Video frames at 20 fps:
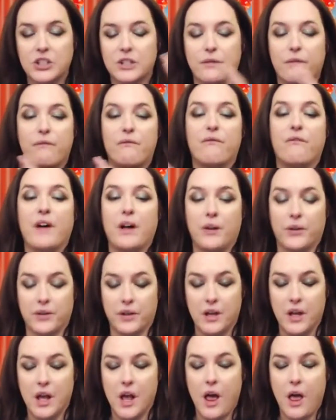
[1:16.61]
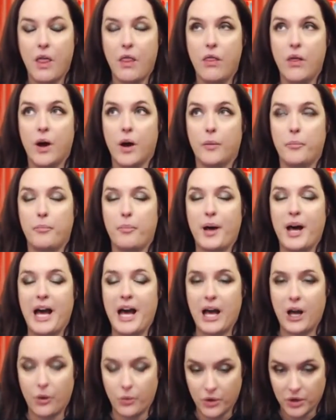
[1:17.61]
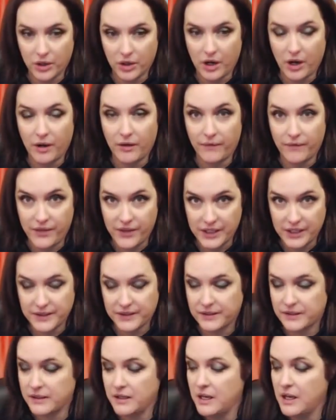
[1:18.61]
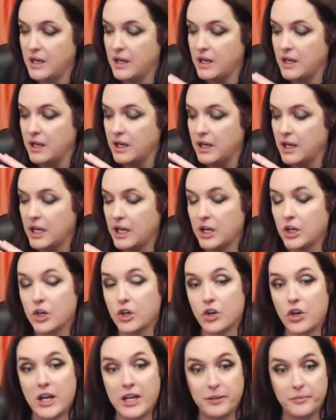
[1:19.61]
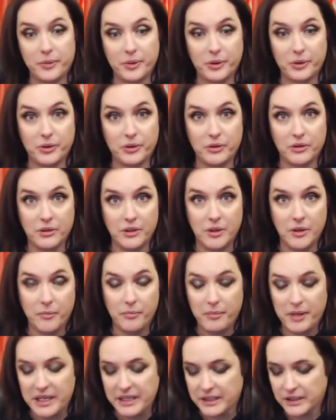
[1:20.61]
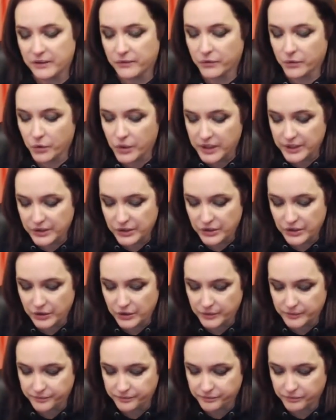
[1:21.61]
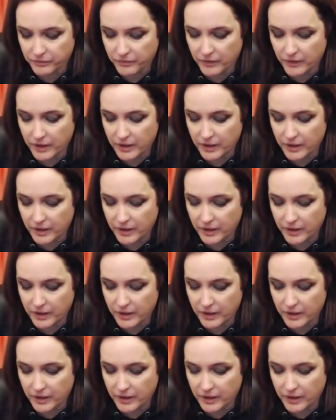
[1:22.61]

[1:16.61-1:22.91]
I just felt the power of this incredible piece of crystal.